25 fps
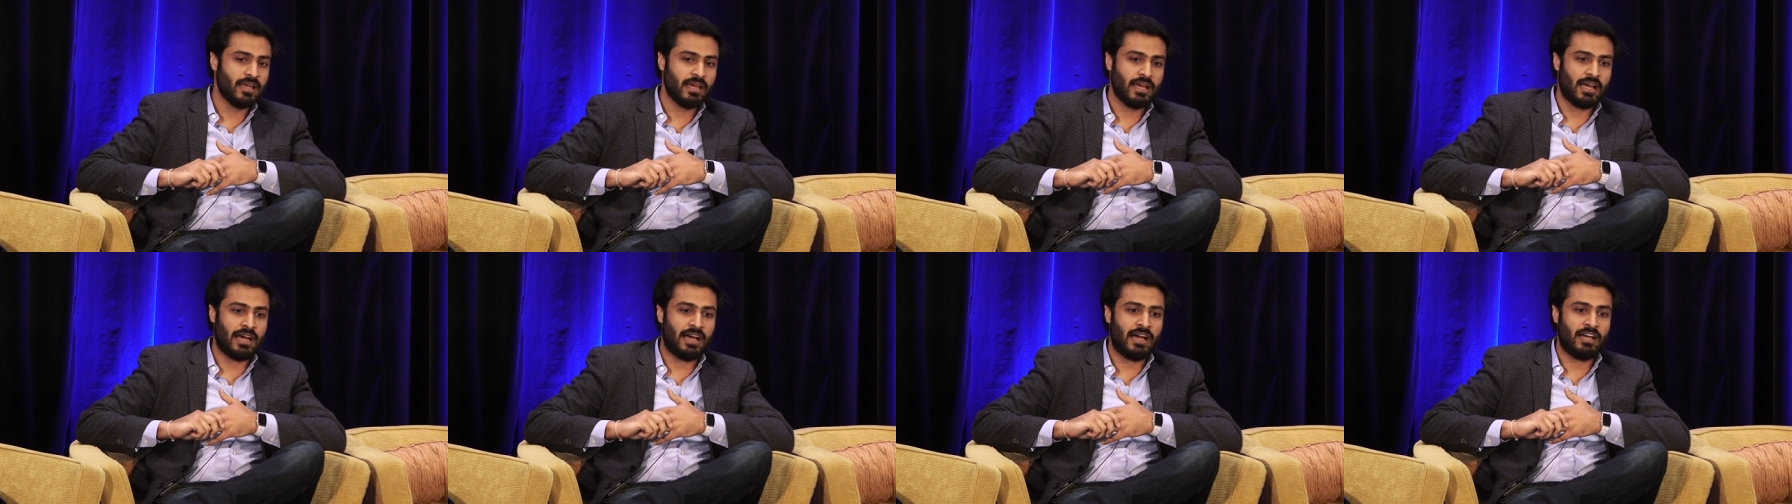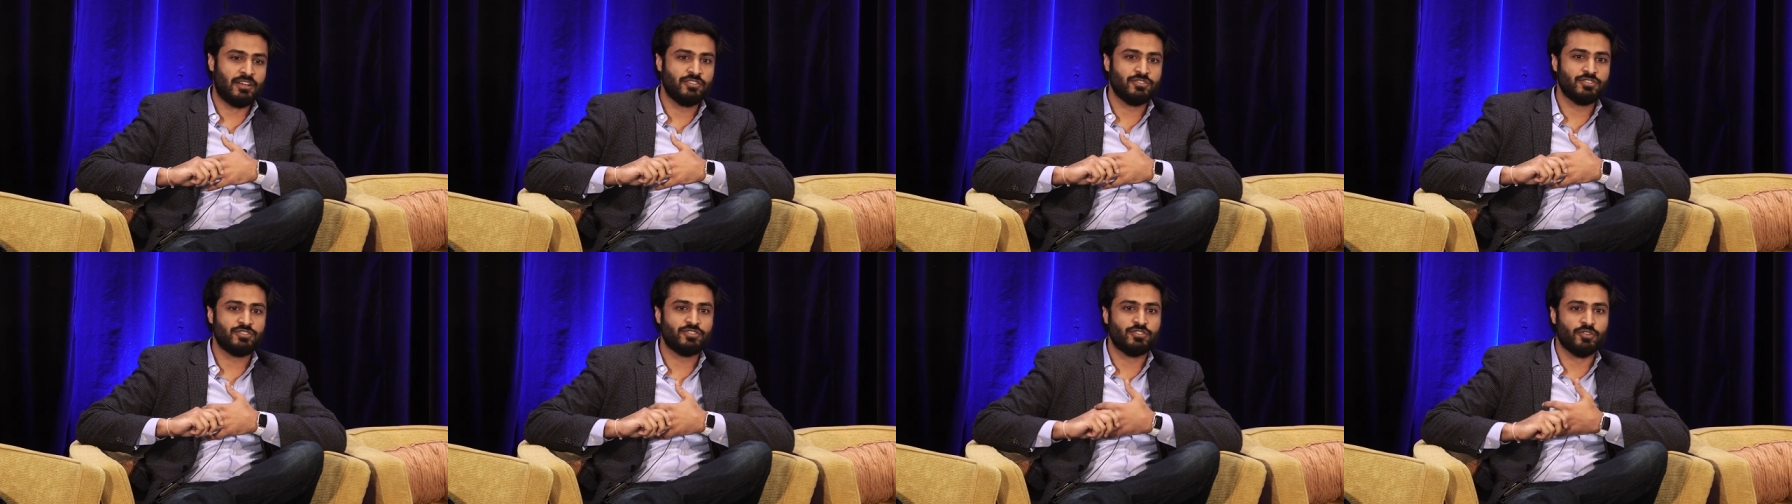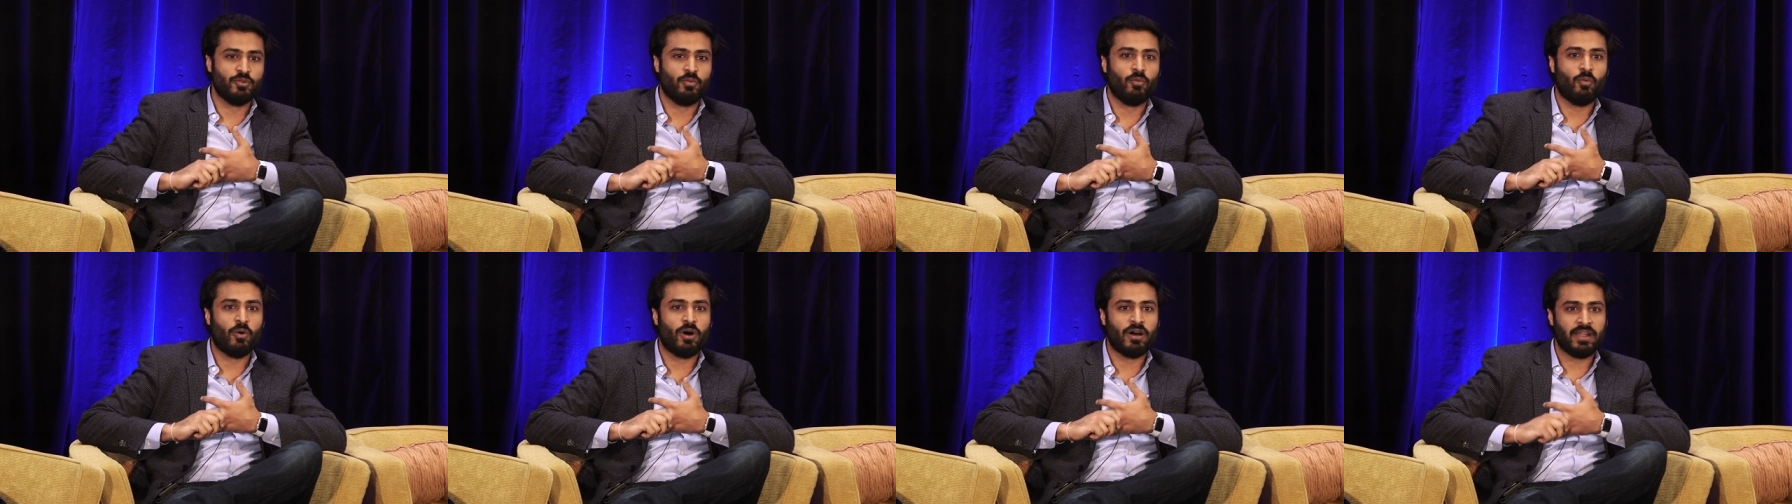Uh,
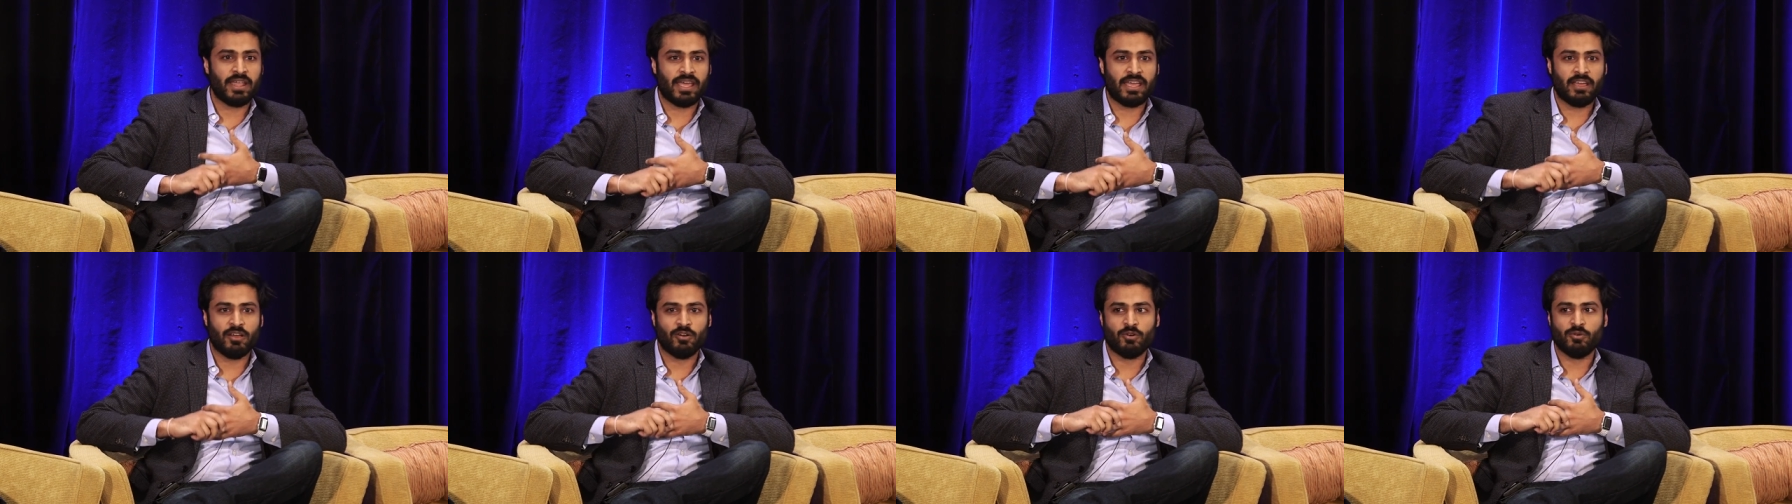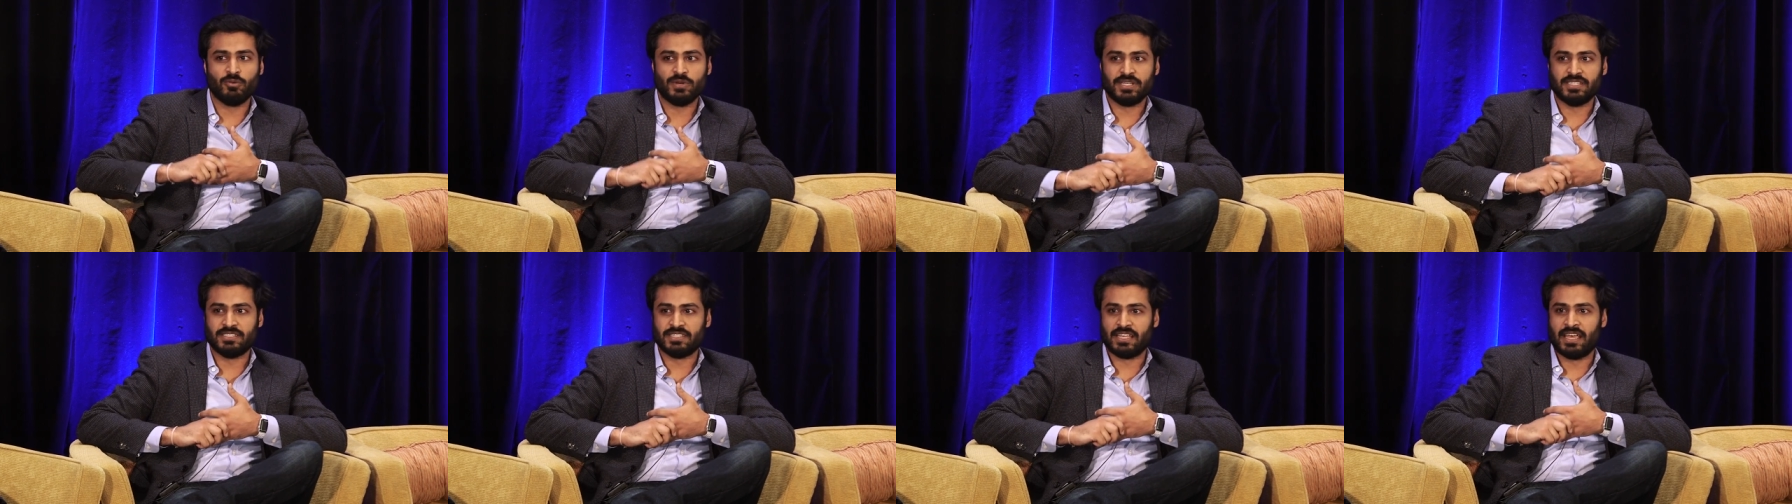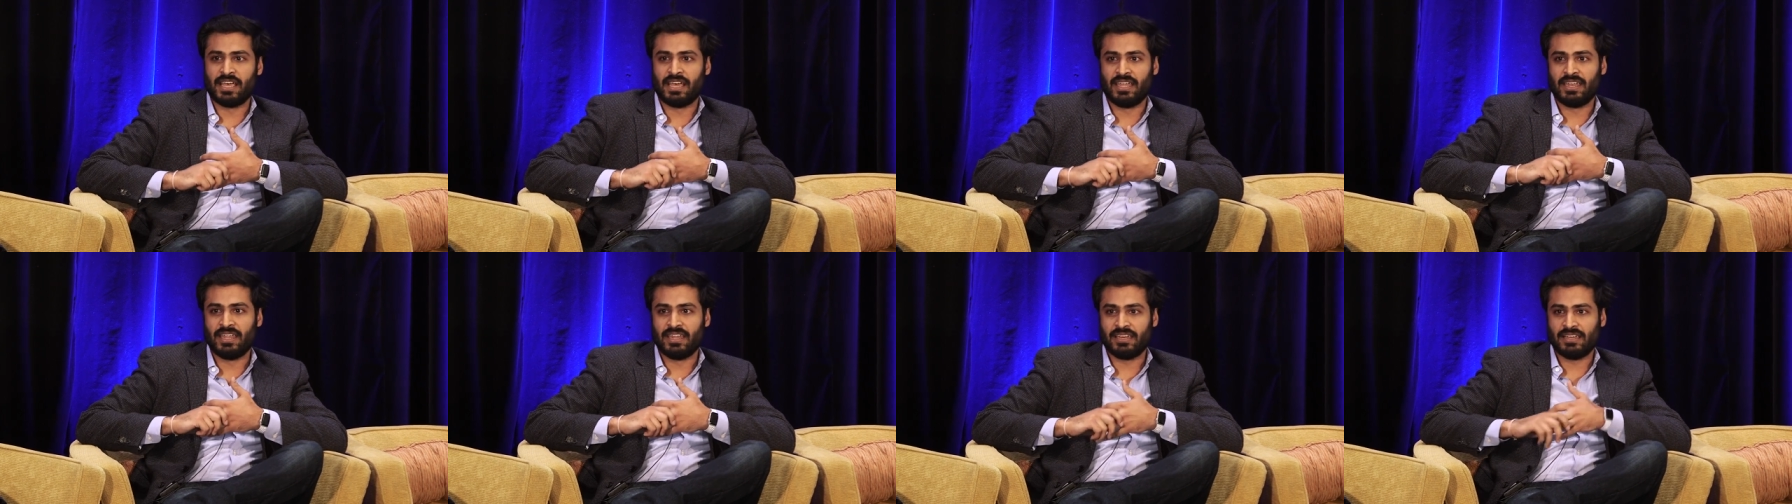so one angle we
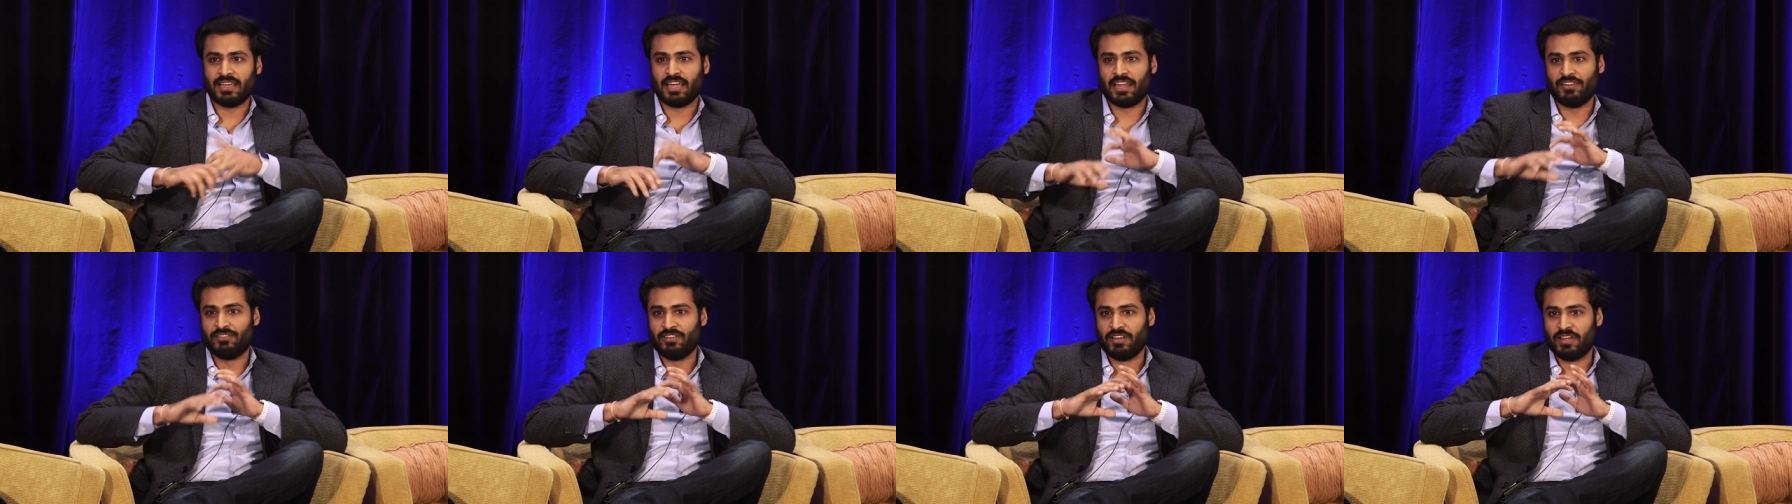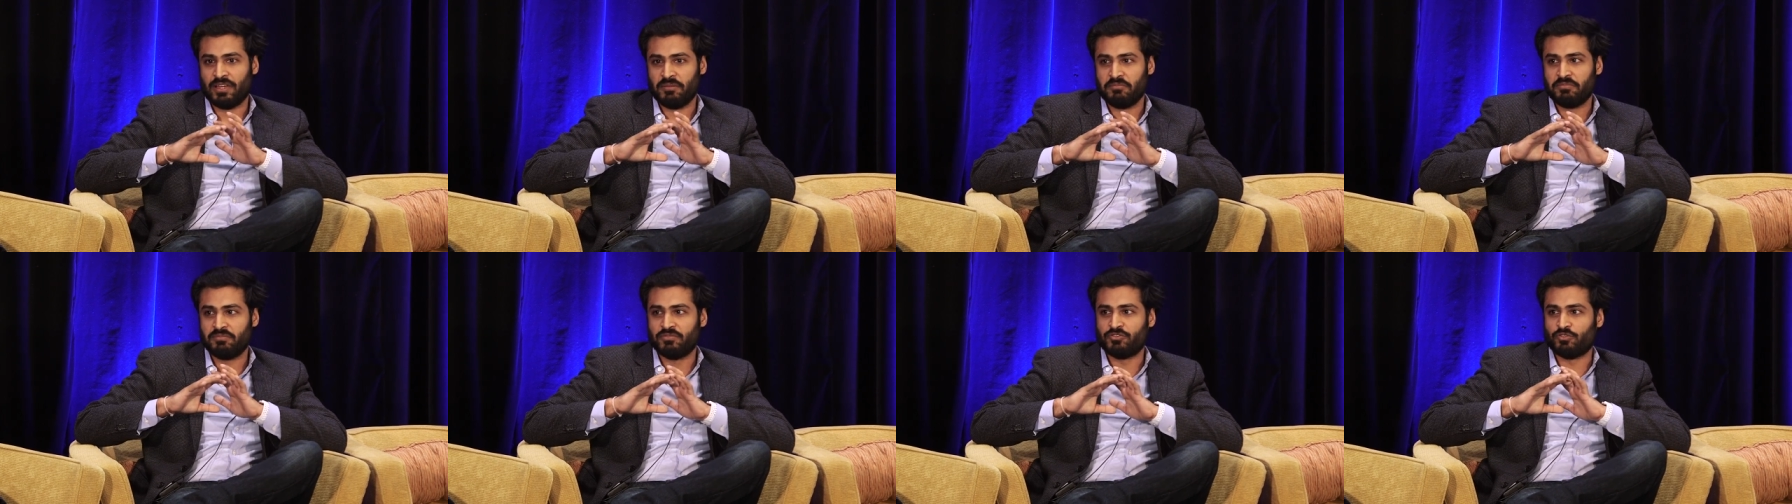said at kind of a